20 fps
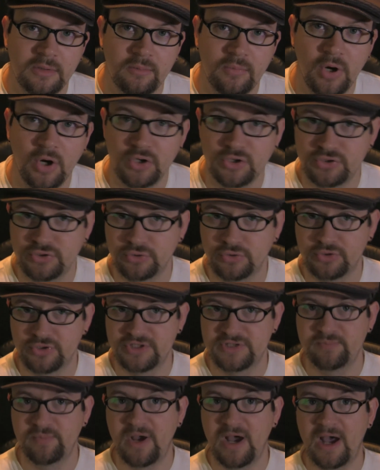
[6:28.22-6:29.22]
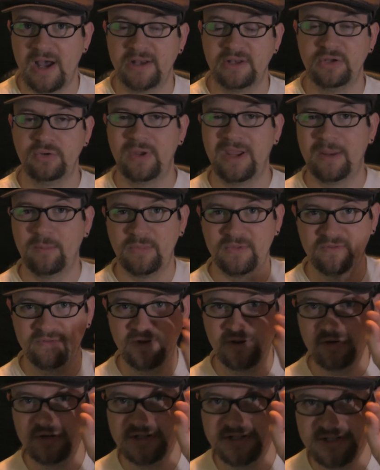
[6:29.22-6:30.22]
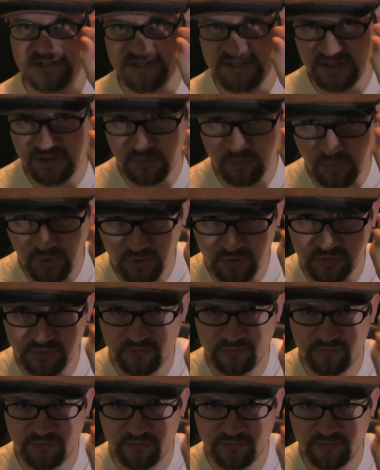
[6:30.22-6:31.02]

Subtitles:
partial or spot and you aim the very center part of the